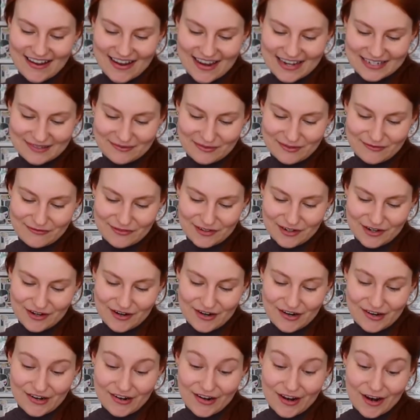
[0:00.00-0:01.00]
Next, we've
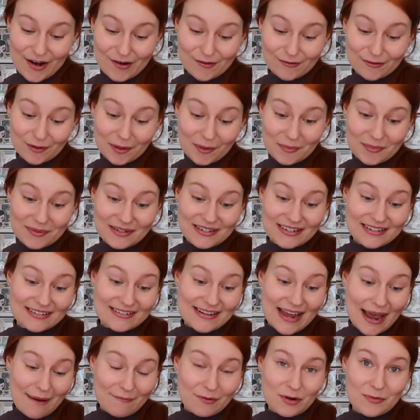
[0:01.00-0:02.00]
got a Robin
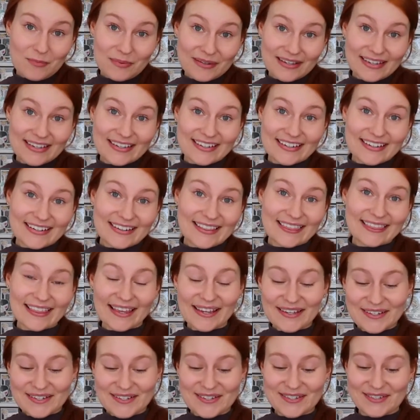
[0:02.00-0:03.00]
enamel pin.
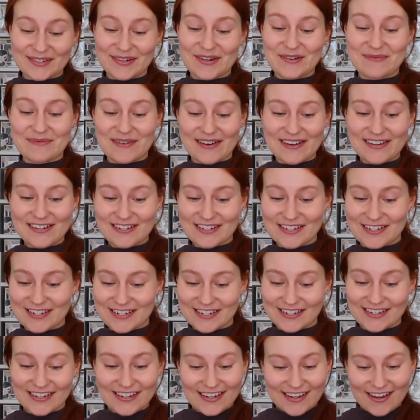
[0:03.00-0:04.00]
Thank you so
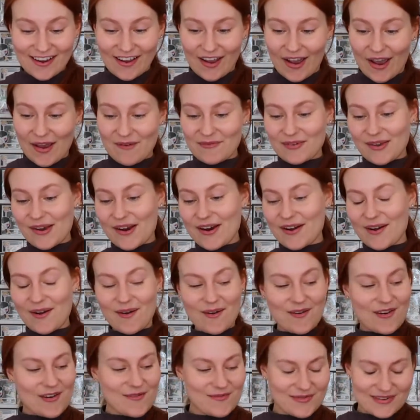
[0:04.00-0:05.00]
much. I'm going
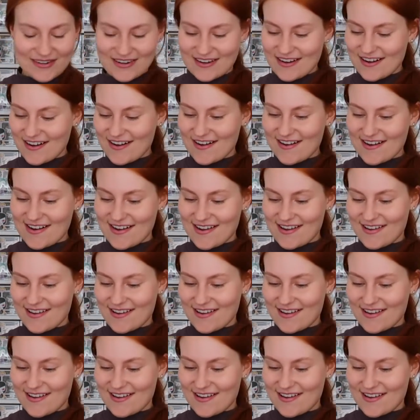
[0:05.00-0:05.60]
to open it